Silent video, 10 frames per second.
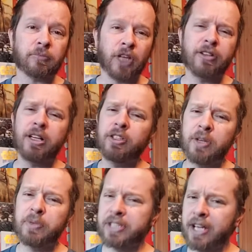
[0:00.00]
I try to do that
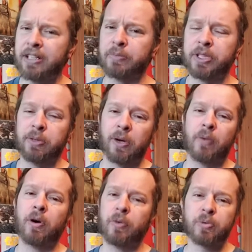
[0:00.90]
with stand up too. I
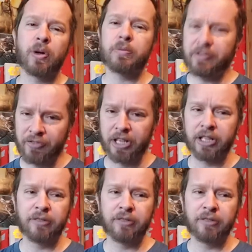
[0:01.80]
always want to be funny.